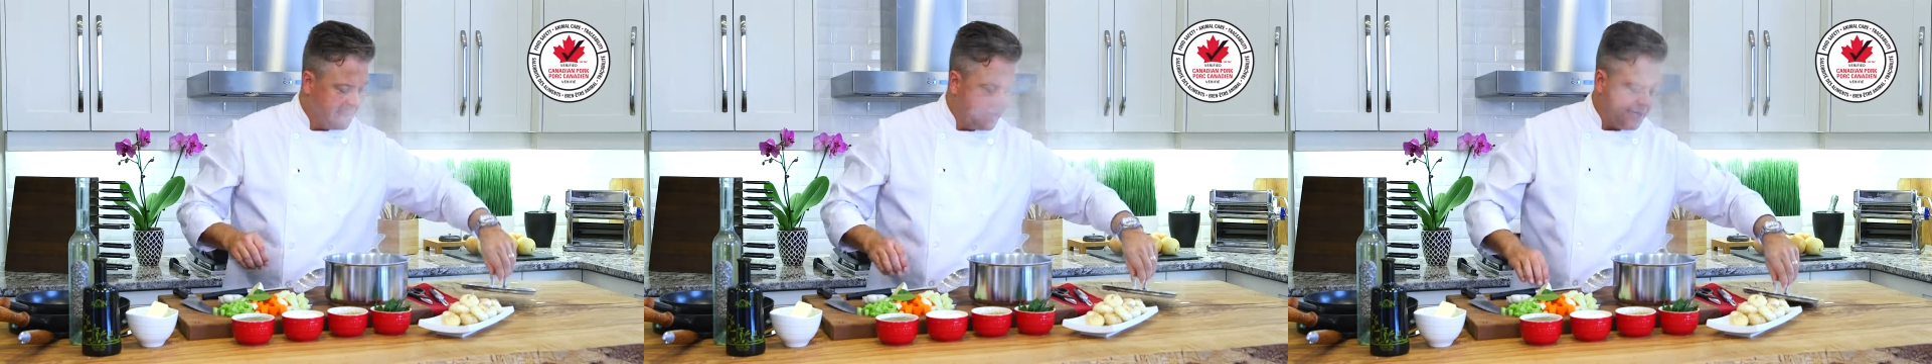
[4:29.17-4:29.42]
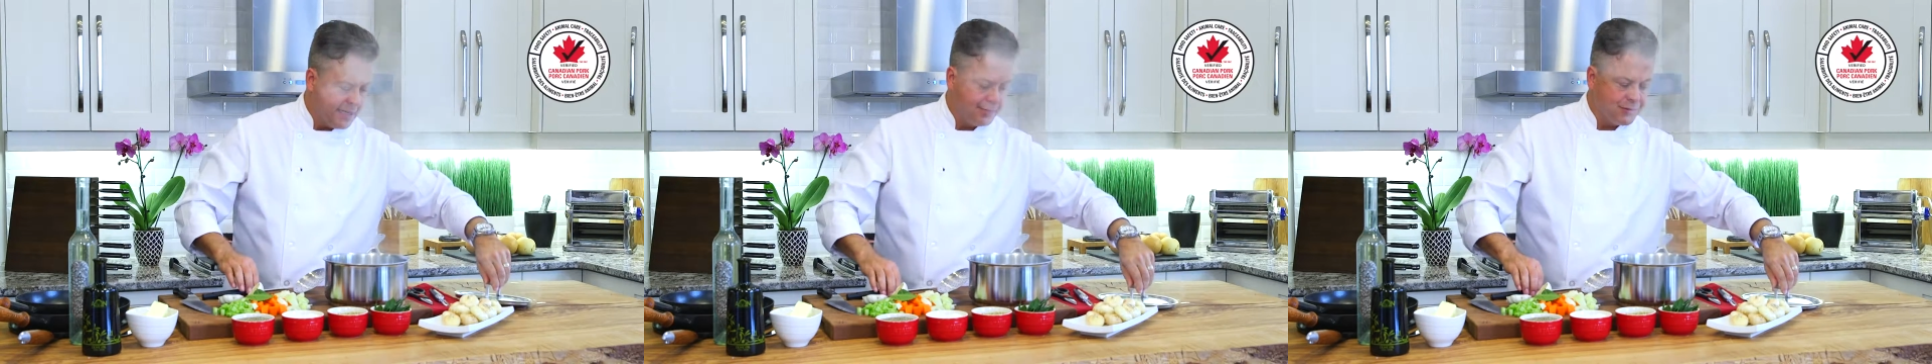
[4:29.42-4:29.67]

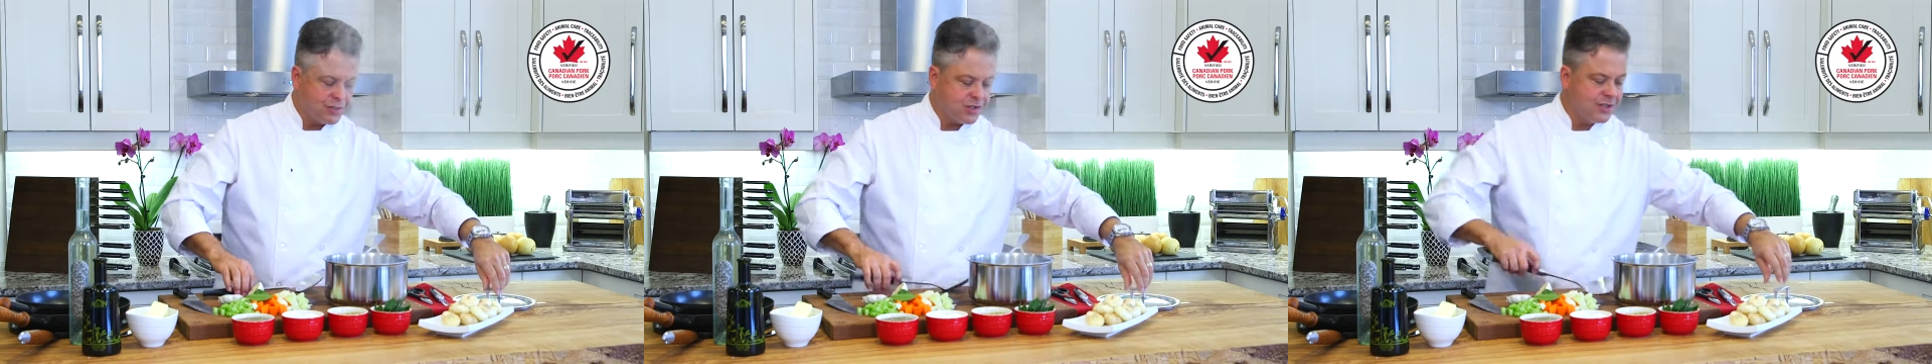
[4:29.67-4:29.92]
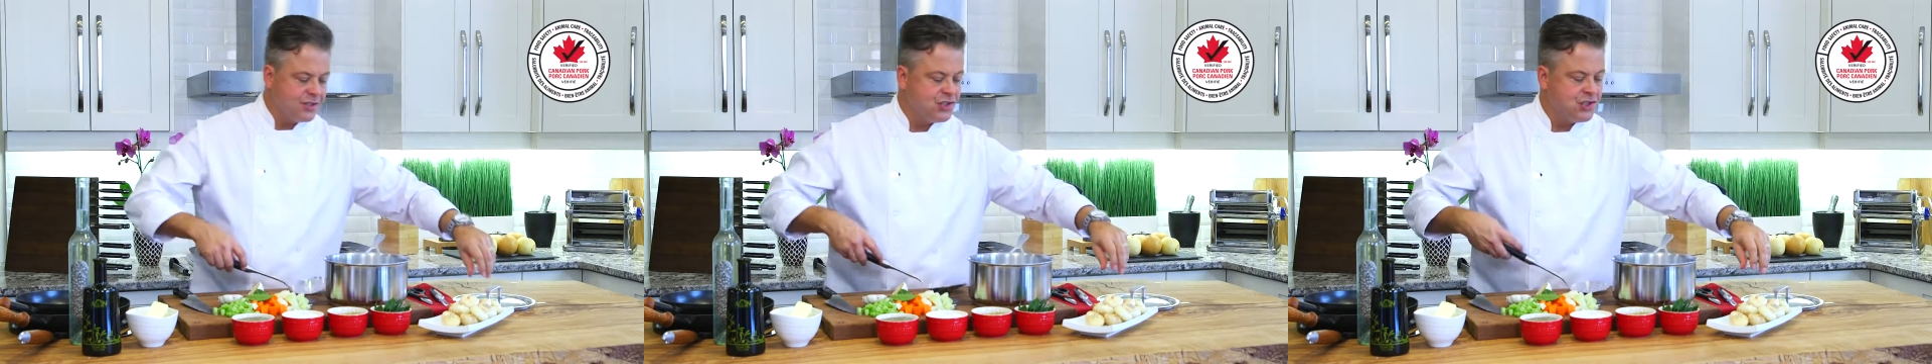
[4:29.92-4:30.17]
and I'm just going
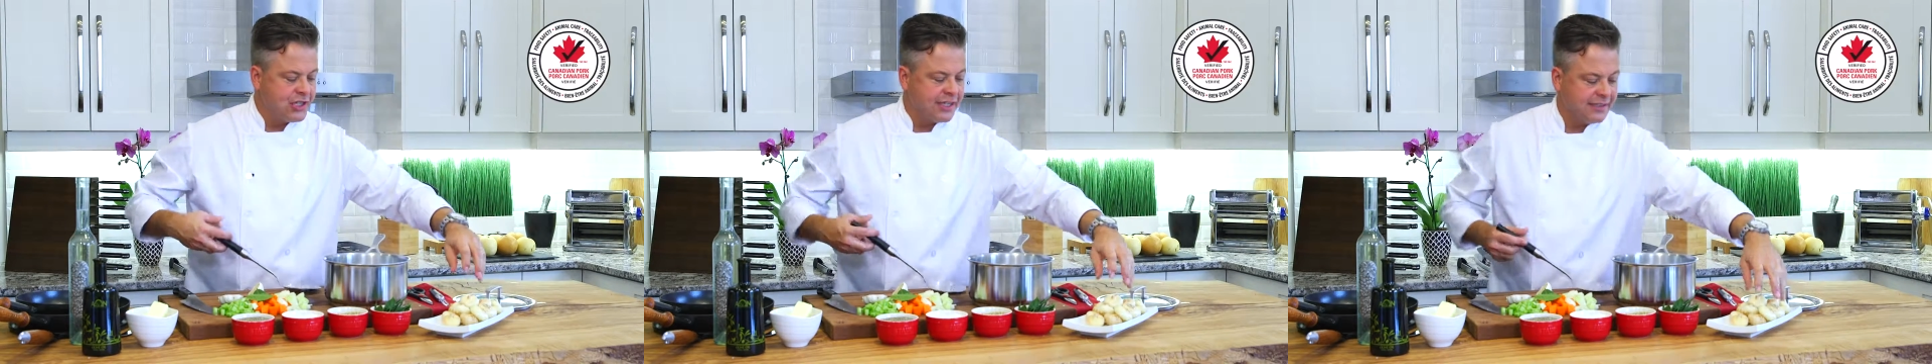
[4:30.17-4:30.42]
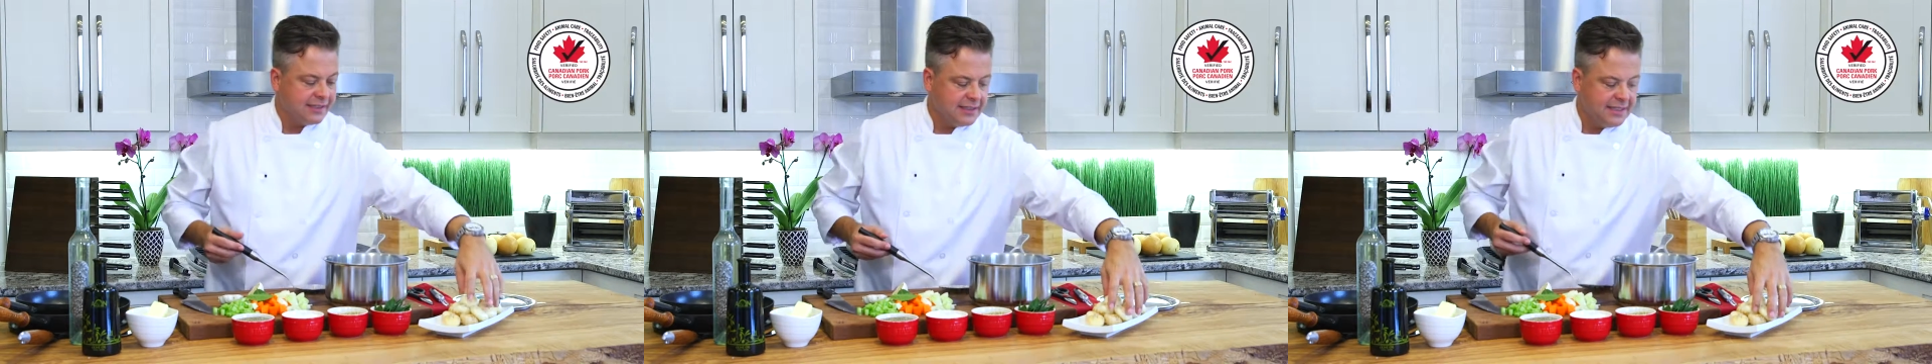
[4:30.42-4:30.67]
to
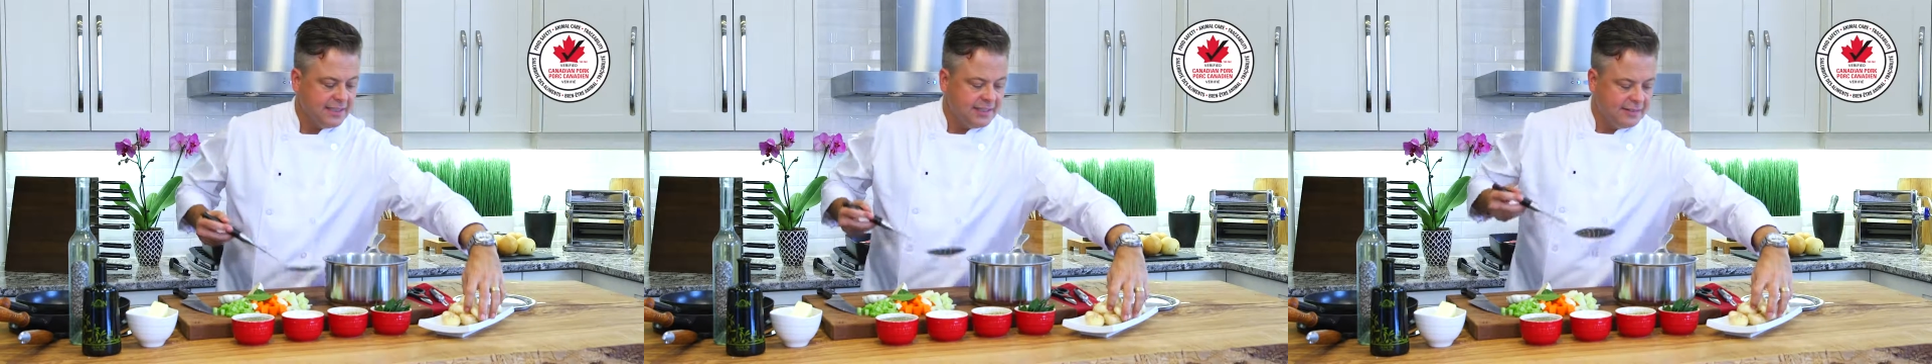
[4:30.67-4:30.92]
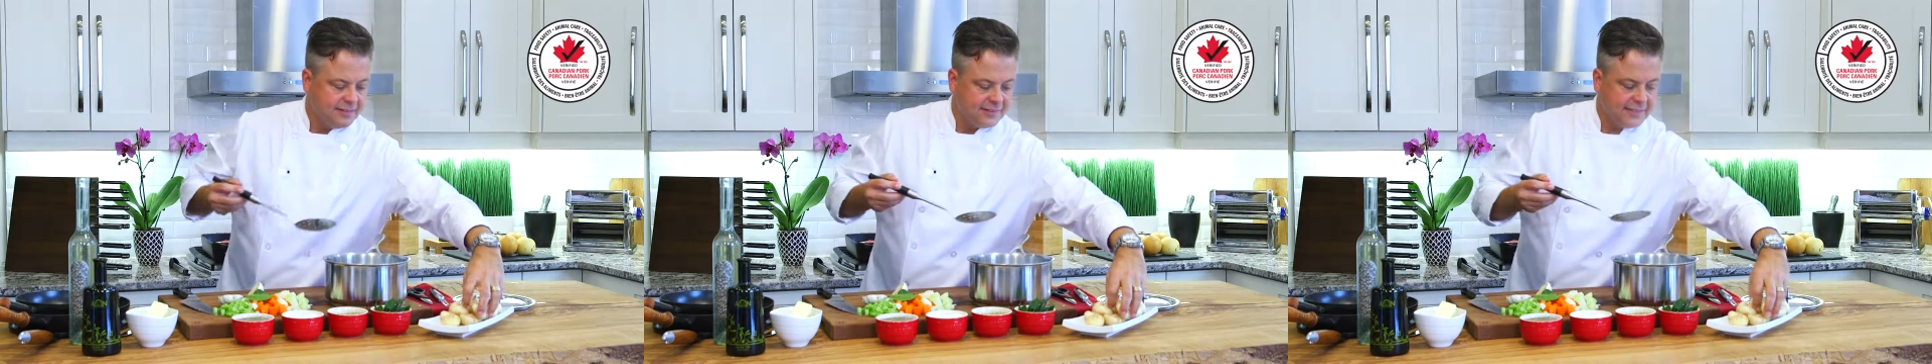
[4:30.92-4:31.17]
gently
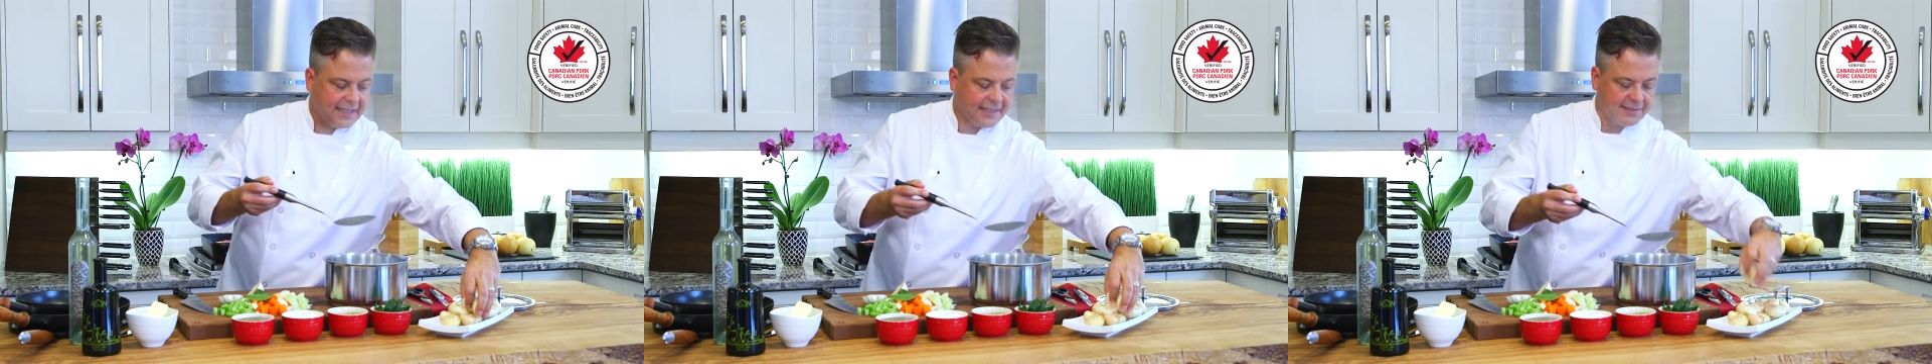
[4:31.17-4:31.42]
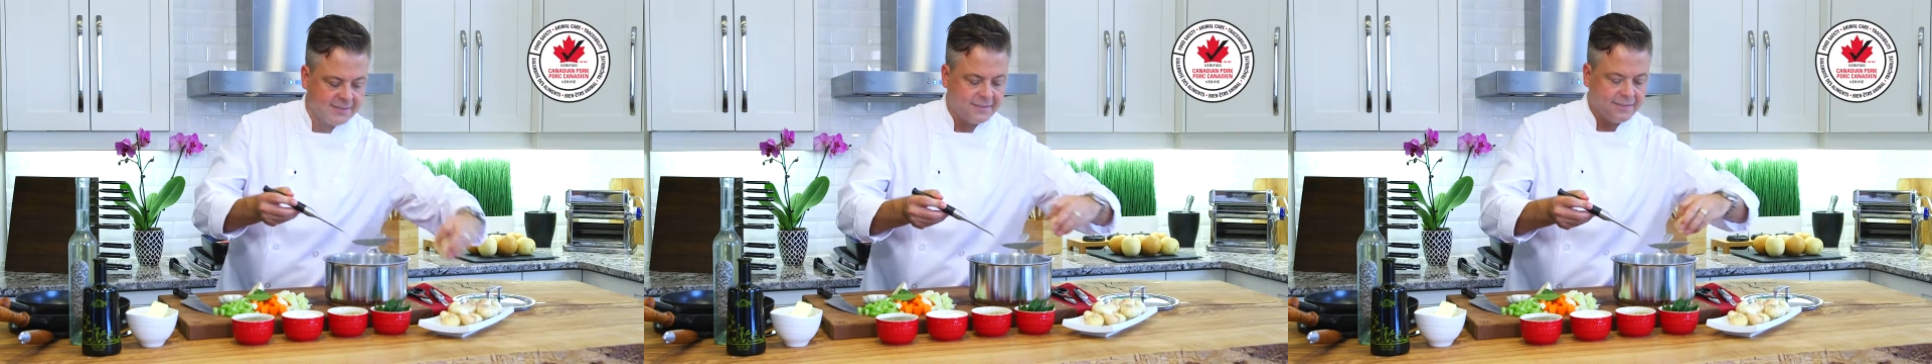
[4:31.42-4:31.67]

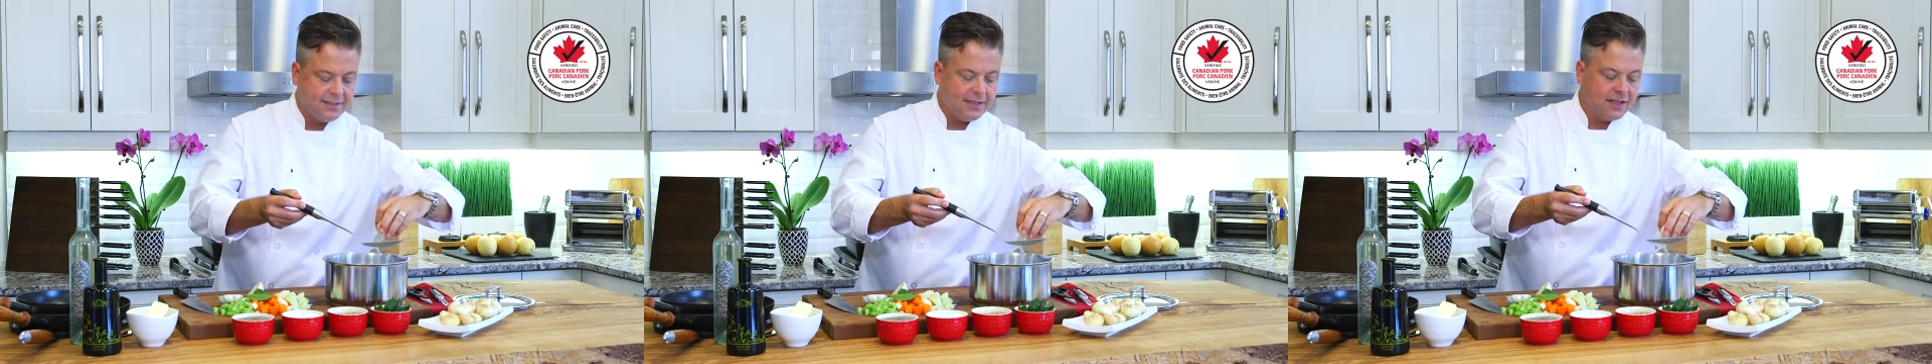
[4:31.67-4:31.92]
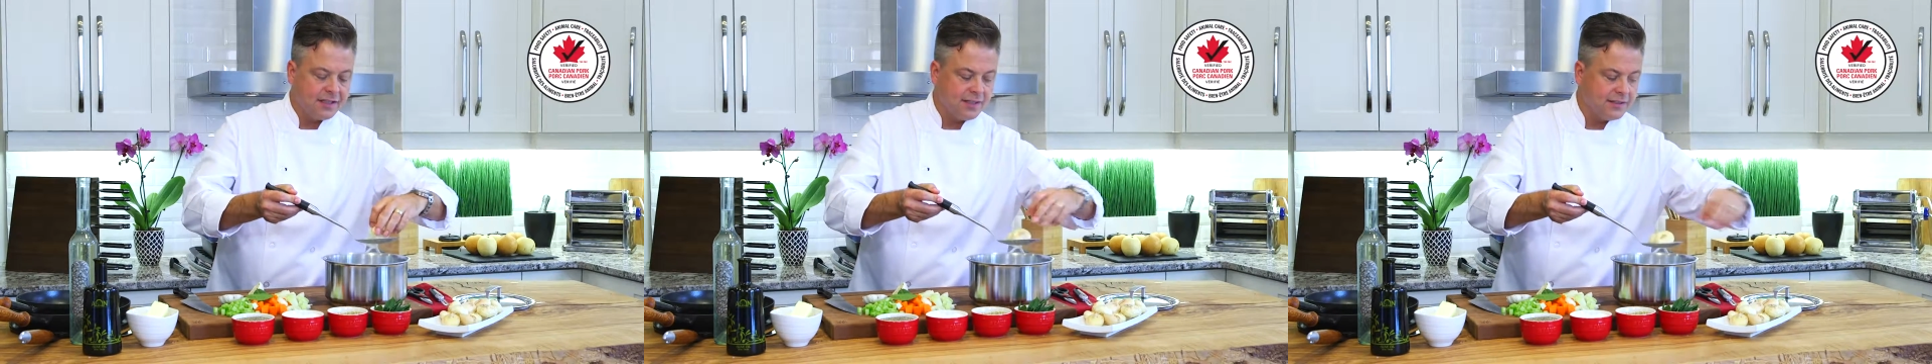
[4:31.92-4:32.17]
set the
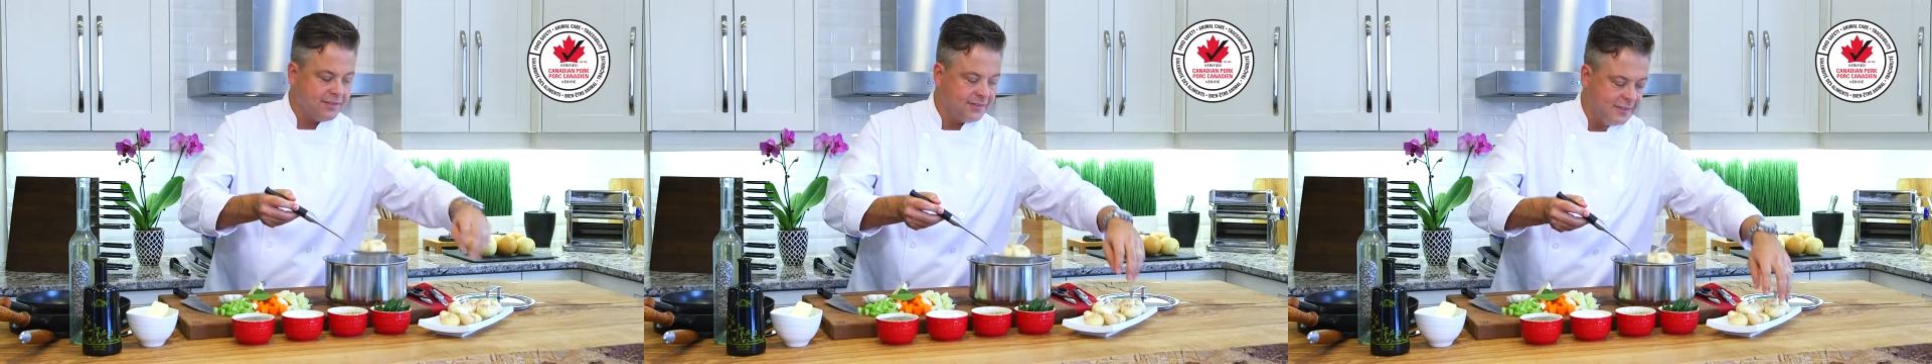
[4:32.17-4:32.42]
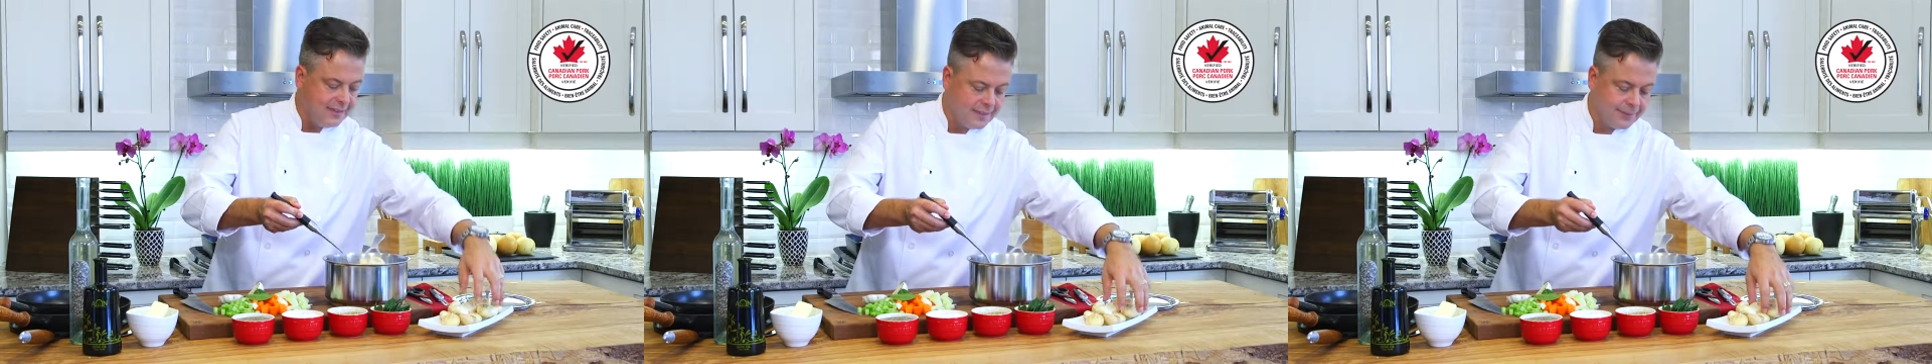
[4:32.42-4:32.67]
onions
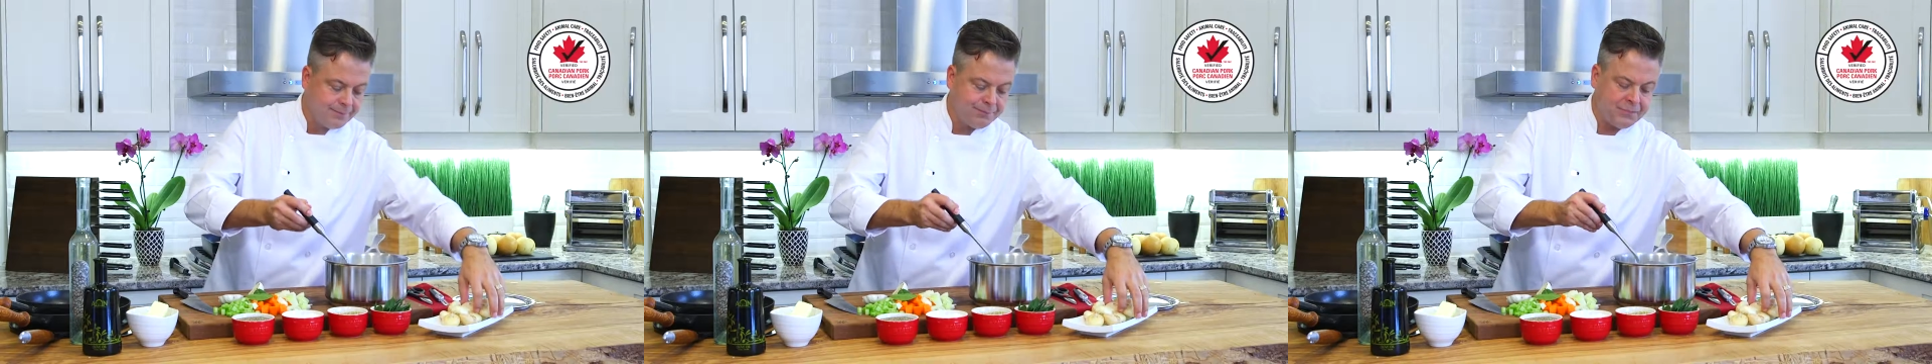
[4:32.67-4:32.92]
in.